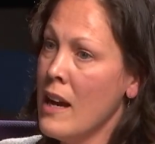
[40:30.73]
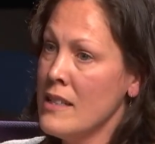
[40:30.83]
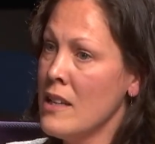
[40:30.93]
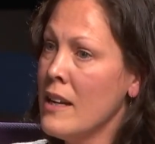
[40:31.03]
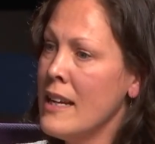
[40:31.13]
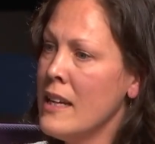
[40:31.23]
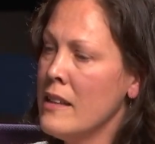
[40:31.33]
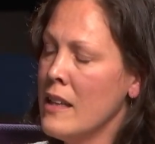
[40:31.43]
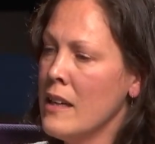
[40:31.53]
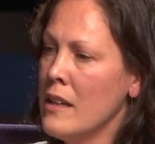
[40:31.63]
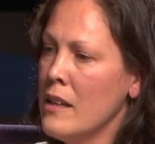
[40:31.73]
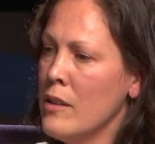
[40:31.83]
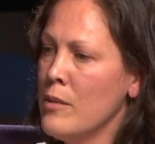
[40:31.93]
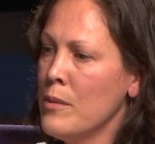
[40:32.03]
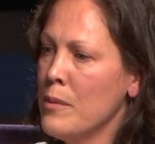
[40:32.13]
on it, that
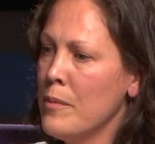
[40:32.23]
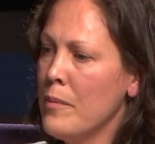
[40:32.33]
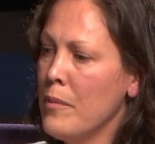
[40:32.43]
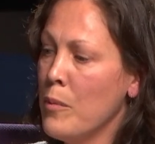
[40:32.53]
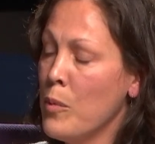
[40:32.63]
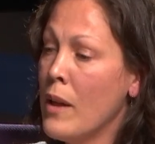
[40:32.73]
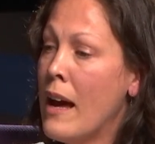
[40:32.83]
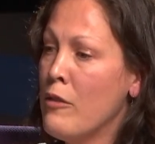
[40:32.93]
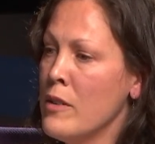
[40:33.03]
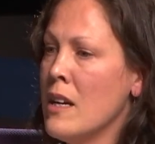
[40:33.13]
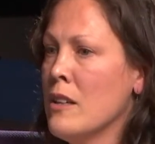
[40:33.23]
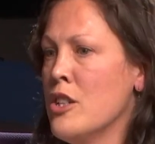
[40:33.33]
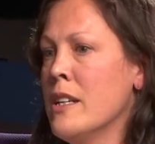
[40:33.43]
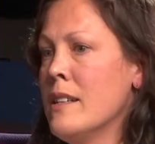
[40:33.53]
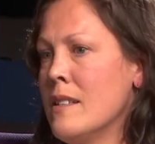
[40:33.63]
you will have
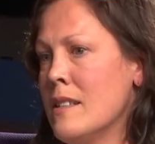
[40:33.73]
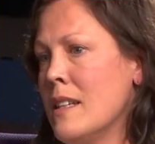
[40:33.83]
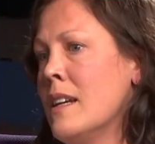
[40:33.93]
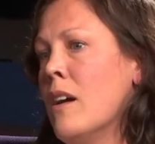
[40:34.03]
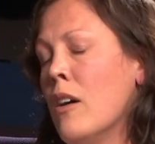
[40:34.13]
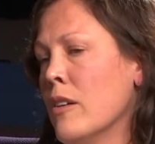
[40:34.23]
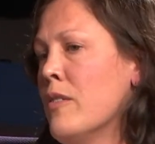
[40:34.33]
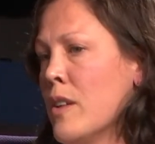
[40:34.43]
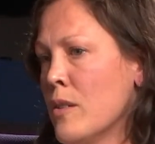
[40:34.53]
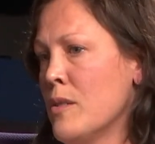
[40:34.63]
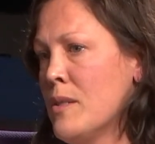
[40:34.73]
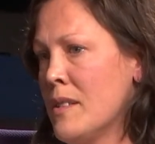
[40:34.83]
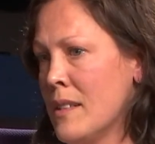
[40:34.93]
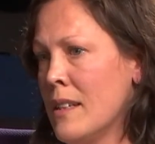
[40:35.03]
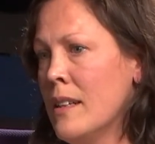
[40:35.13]
reductions in all of
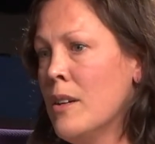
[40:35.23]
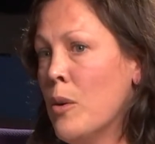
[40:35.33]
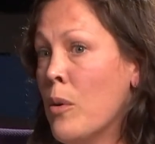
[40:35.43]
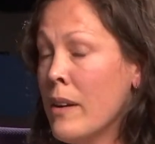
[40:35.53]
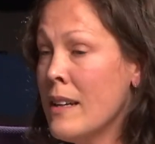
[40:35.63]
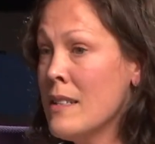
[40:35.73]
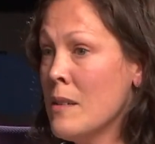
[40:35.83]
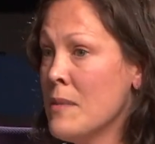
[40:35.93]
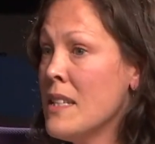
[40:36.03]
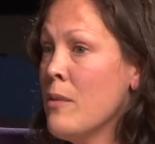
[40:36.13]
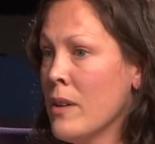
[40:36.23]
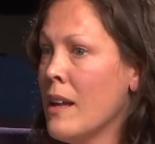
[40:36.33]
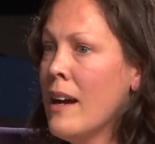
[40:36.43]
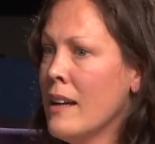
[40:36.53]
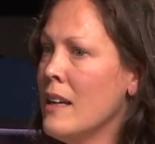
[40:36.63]
those organisms that
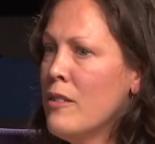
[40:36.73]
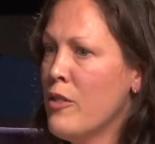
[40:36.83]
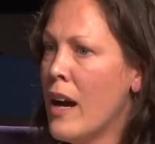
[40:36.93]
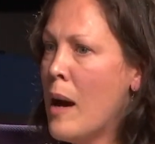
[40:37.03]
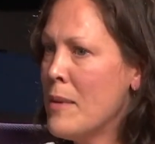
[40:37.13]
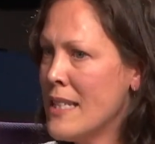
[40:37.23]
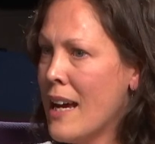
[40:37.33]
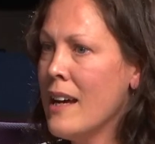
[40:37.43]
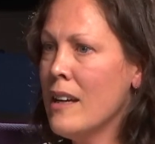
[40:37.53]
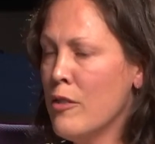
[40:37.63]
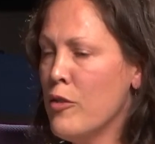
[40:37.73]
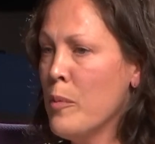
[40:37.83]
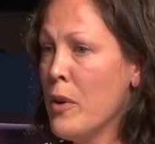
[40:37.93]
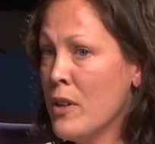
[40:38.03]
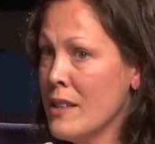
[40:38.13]
rely on it for habitat and for
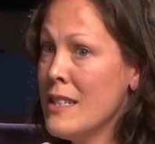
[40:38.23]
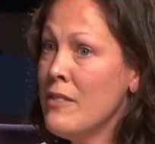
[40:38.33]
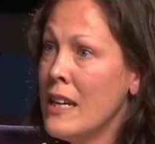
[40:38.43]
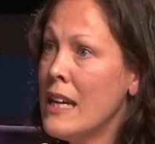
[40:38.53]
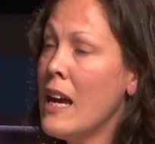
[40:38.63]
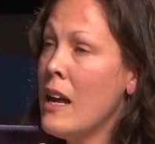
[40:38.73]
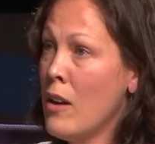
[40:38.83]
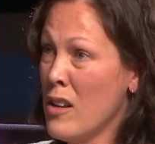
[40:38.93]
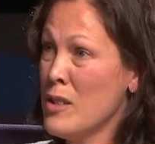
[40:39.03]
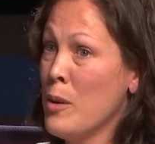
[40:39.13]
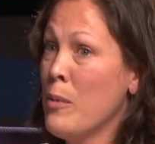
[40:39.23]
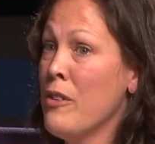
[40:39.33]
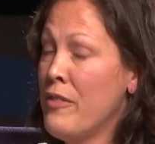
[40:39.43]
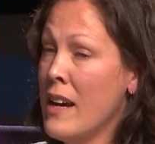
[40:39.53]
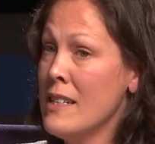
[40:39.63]
productivity. And also we're
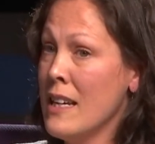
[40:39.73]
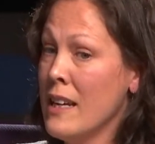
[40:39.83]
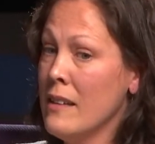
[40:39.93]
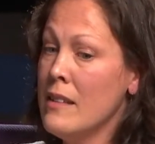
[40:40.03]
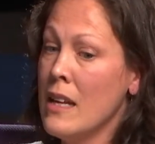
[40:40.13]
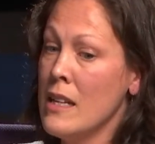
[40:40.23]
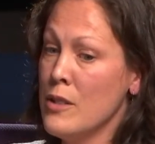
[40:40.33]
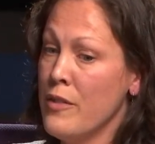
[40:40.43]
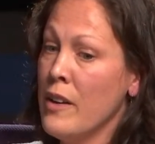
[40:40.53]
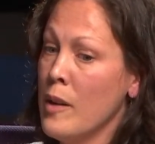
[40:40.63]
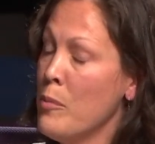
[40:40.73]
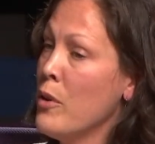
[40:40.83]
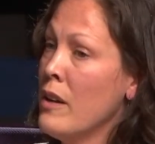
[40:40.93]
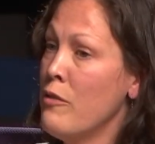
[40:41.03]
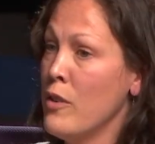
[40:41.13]
finding that it's very
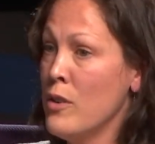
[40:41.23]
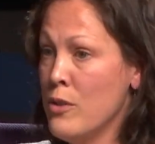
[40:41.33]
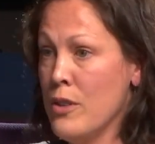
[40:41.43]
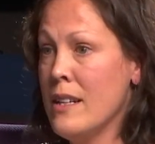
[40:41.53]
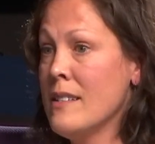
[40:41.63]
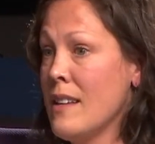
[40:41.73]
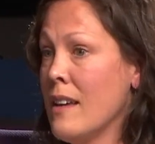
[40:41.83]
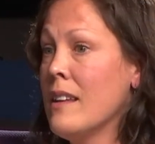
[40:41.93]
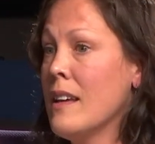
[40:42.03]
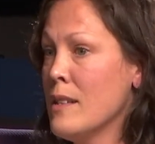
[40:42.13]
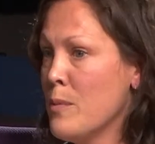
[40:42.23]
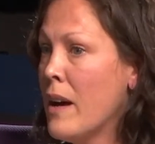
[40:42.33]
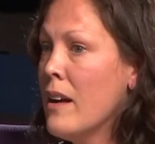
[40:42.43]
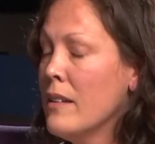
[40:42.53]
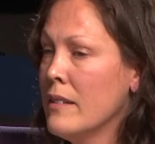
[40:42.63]
important for nutrient cycling as
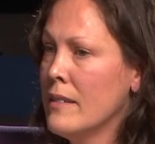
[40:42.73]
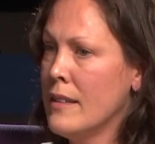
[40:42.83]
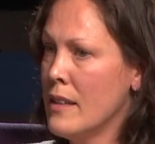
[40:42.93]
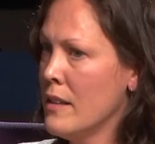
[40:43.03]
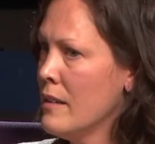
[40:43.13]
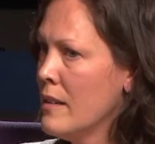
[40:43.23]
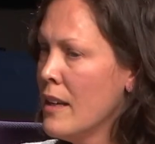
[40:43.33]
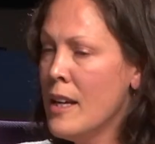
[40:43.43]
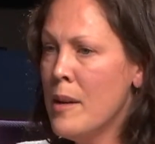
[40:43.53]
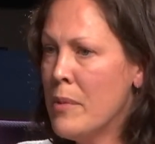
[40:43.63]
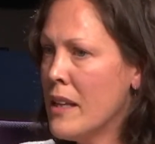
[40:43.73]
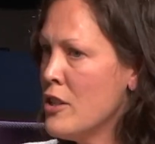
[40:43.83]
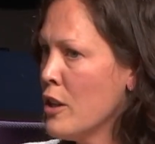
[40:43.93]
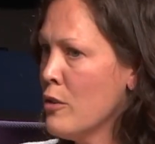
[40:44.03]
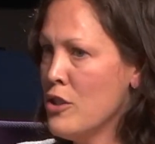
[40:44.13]
well. The
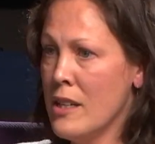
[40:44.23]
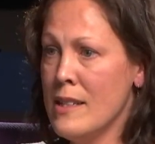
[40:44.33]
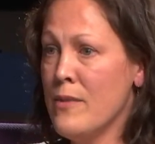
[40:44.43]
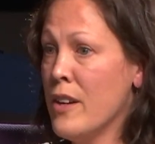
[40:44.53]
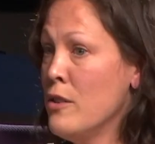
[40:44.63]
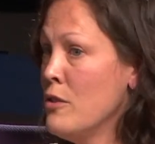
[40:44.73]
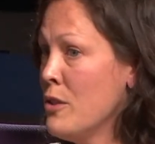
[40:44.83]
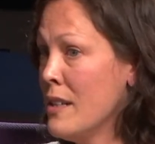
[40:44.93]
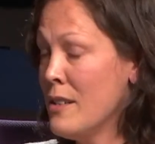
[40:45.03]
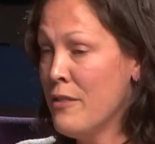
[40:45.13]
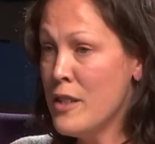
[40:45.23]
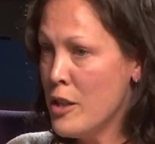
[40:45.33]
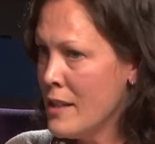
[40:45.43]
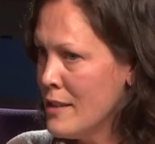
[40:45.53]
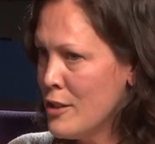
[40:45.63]
pelagic ocean is very nutrient
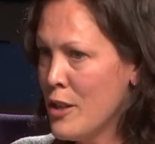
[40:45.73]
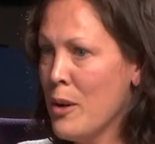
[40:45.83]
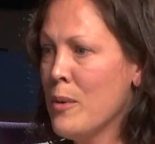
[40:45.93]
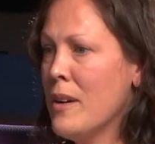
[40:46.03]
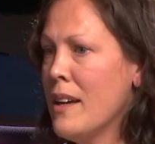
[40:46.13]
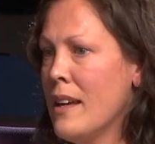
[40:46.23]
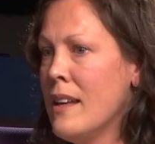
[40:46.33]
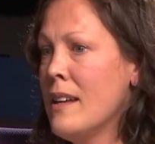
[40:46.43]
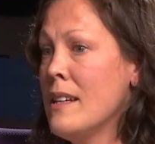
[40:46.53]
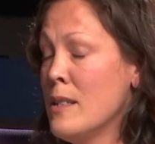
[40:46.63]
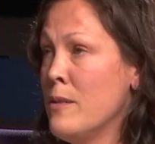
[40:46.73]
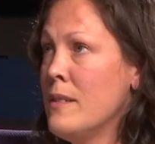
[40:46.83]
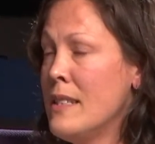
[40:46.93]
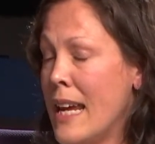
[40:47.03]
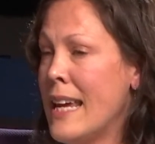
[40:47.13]
deficient, so it is
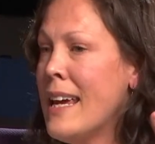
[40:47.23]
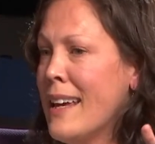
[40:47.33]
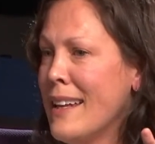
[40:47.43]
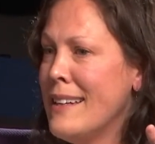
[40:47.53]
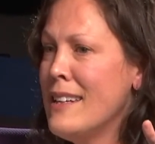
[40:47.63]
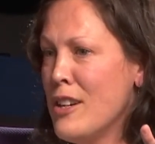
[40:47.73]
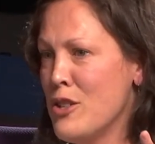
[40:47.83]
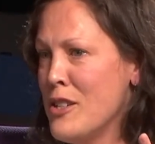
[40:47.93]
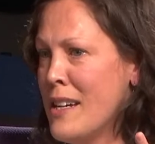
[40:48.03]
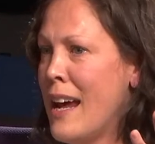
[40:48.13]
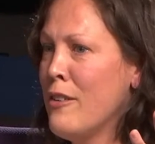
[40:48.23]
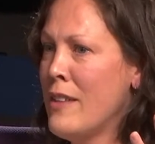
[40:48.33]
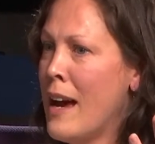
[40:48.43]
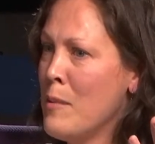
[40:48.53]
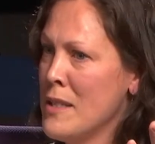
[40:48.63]
taking nitrogen out of
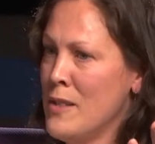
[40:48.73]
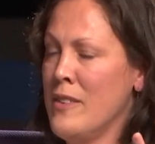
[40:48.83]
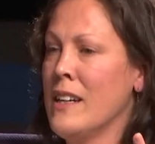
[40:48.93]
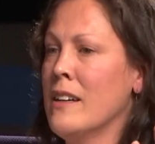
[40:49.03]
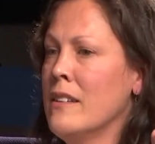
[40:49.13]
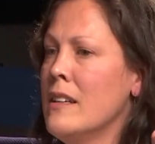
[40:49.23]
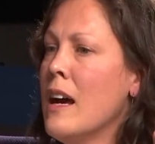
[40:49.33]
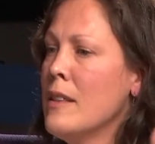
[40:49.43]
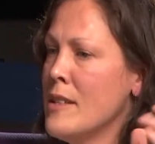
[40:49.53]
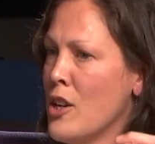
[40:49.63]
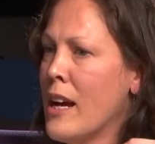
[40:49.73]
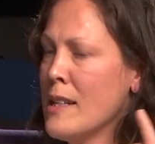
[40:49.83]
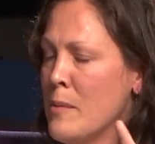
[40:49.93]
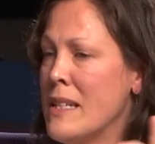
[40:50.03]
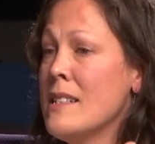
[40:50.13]
the atmosphere, not the
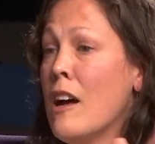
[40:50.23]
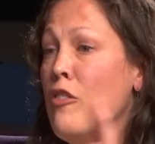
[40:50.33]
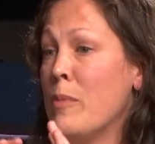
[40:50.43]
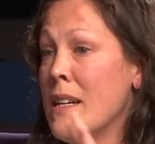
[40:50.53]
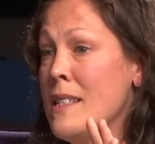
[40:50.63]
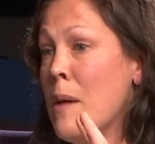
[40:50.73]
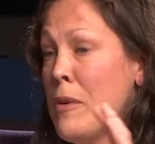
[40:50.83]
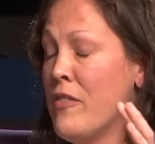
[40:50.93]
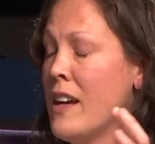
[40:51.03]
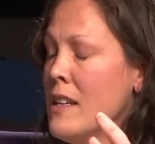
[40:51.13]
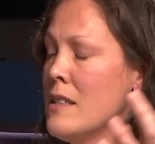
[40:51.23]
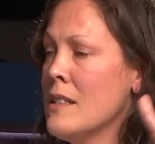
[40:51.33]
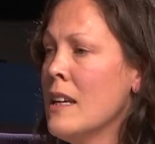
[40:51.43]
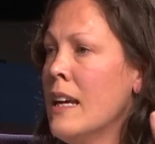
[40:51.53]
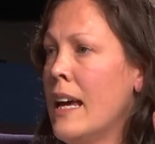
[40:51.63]
sargassum itself, but its epiphytes,
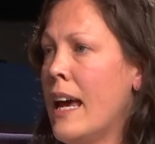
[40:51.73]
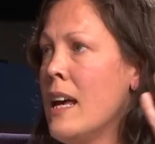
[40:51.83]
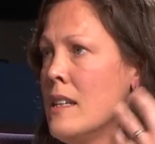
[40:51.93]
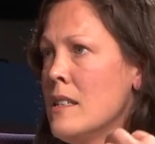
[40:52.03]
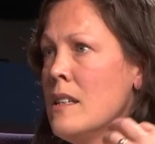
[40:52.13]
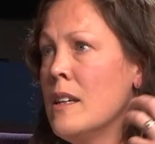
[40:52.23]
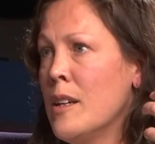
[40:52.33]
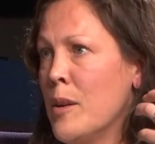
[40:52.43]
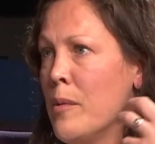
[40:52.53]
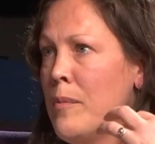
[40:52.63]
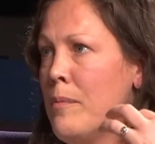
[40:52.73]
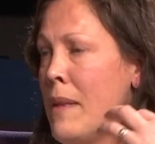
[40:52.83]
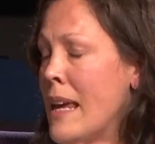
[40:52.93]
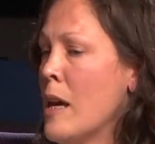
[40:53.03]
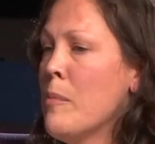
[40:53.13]
and
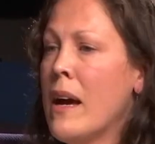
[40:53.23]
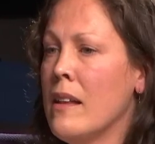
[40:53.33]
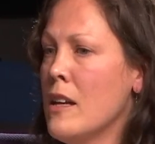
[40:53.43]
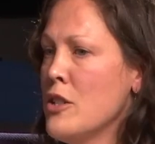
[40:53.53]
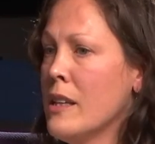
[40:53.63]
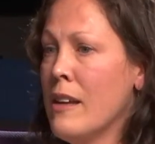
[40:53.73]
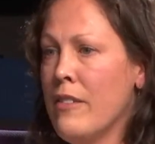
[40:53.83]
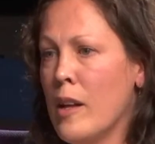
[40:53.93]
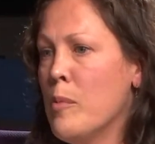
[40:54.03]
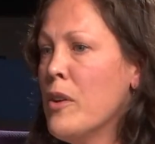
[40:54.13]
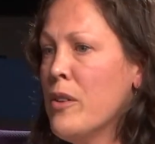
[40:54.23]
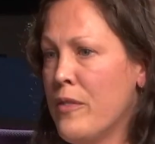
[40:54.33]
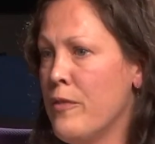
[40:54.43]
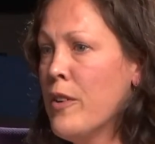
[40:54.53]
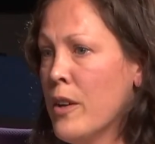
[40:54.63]
making it biologically available
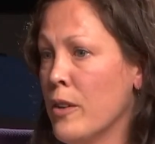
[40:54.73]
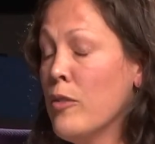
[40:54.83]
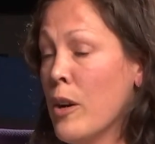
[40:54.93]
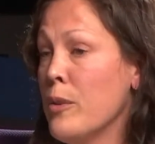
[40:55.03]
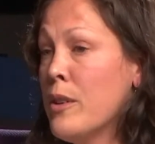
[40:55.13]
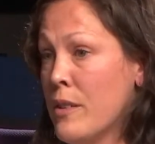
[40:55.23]
for growth.